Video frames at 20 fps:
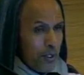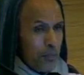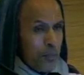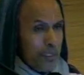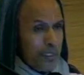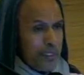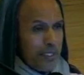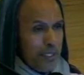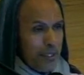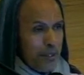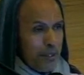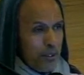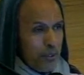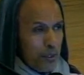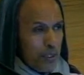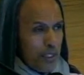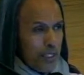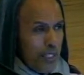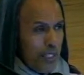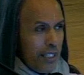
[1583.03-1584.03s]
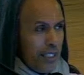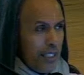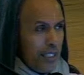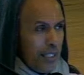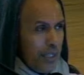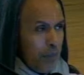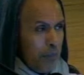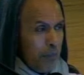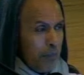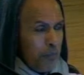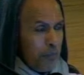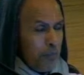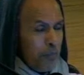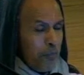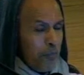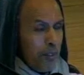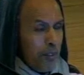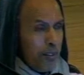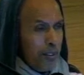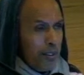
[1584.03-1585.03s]
Because my service was Harinam
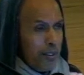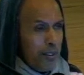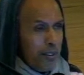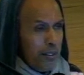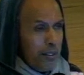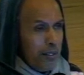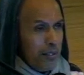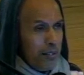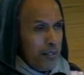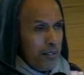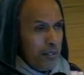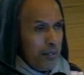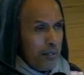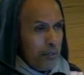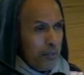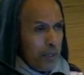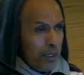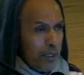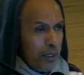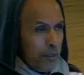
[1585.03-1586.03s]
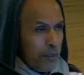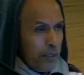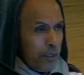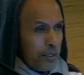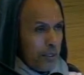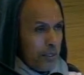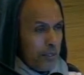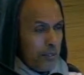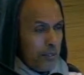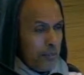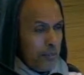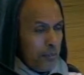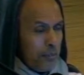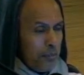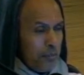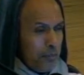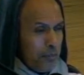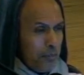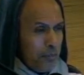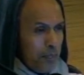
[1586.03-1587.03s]
when I was in
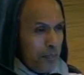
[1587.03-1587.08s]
